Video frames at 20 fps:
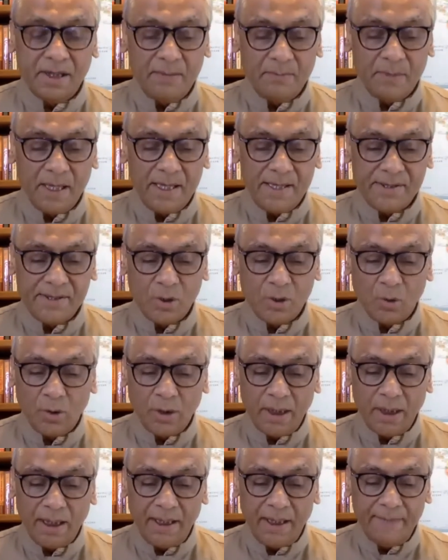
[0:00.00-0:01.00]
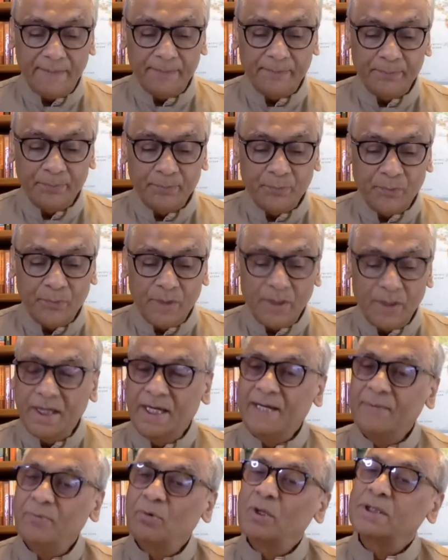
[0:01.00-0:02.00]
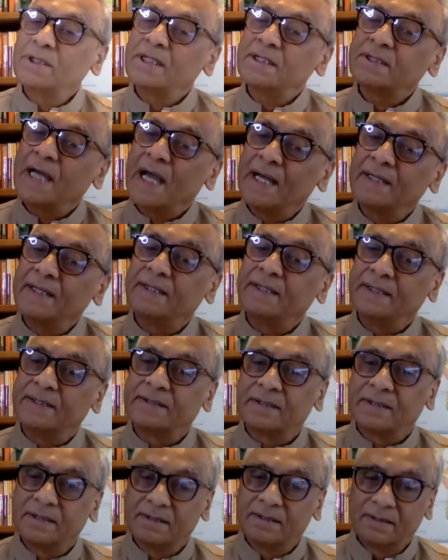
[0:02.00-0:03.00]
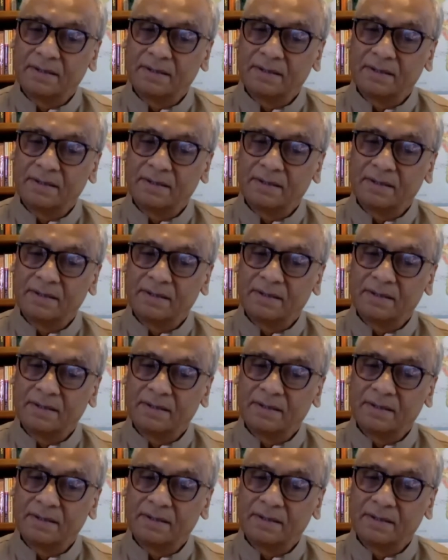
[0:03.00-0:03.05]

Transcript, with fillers: Mahesh Yogi, he was a scientist